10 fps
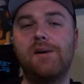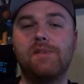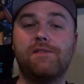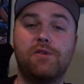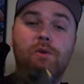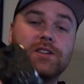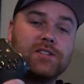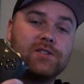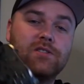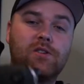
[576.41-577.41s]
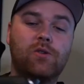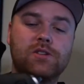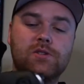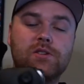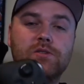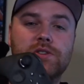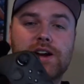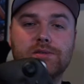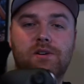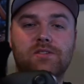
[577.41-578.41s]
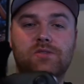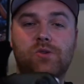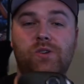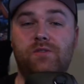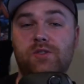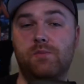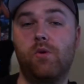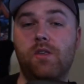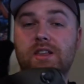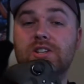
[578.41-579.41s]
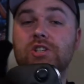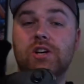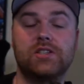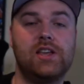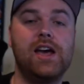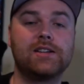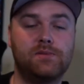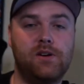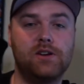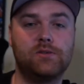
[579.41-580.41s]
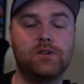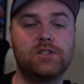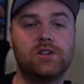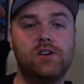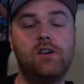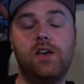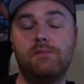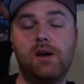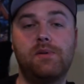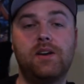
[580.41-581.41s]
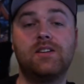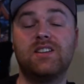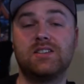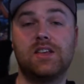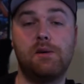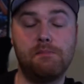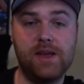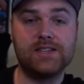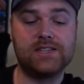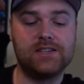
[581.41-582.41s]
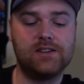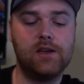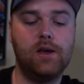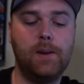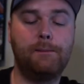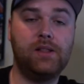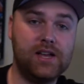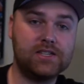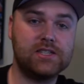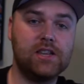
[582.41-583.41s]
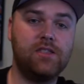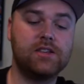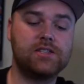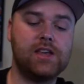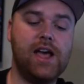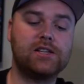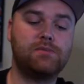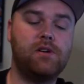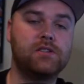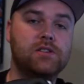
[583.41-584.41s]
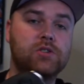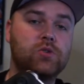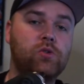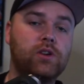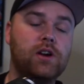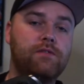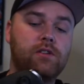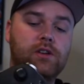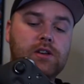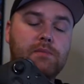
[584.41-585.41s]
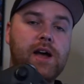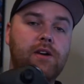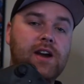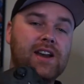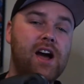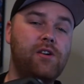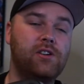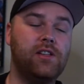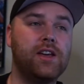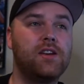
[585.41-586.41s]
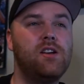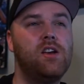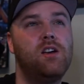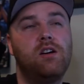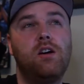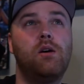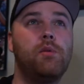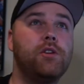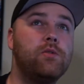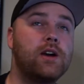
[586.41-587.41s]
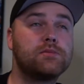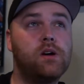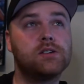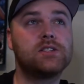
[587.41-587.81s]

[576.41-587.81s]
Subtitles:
if you want to, of course, you can use your Xbox controller for more than just Xbox, which in my opinion is amazing. Plus, this Xbox controller, if you're looking to buy it right now and you're like, oh, but the new Xbox is